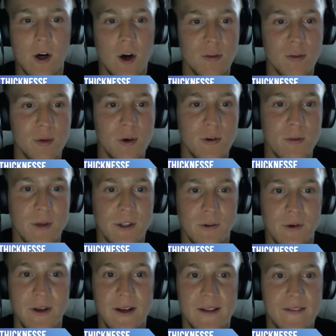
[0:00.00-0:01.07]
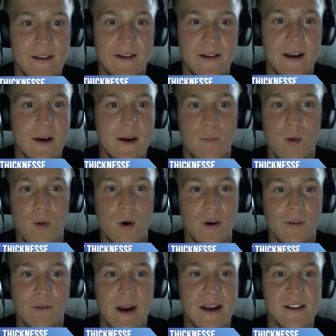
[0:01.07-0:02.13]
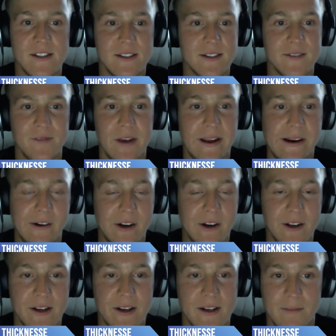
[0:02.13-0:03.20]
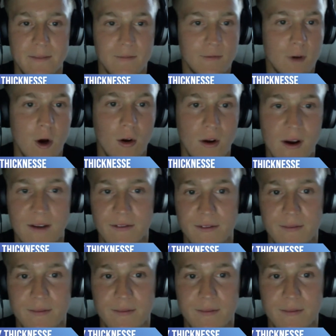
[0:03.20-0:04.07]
Hospital with my twin, and then born and raised in the area, whole life.